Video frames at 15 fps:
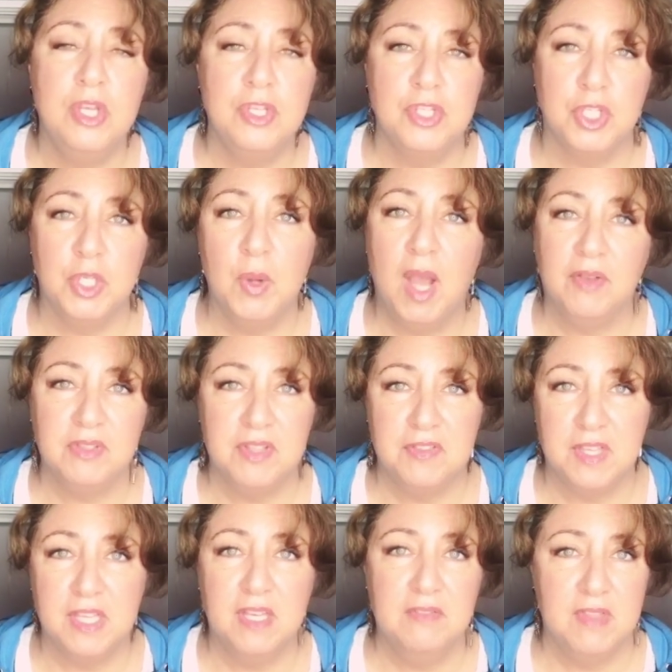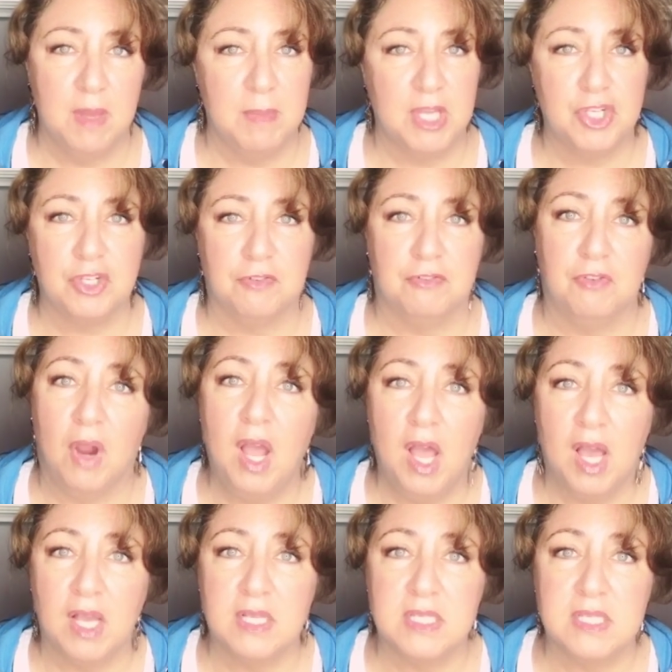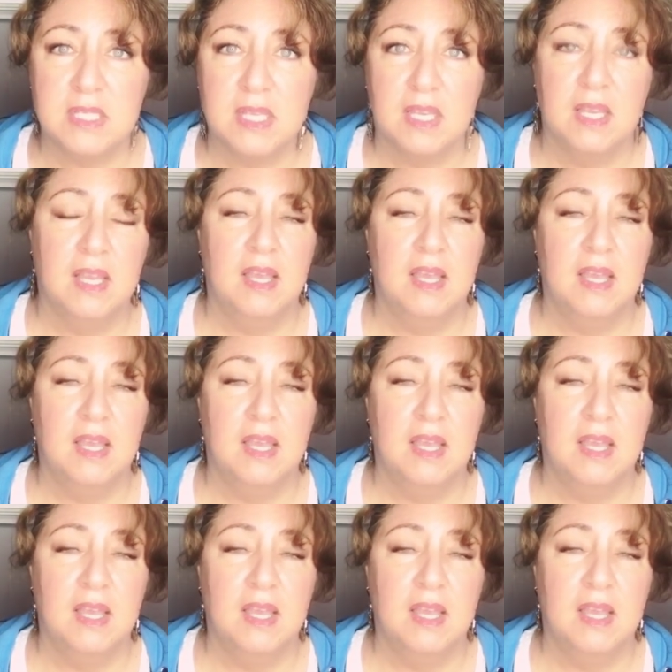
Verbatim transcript: So you have to think of them as your frogs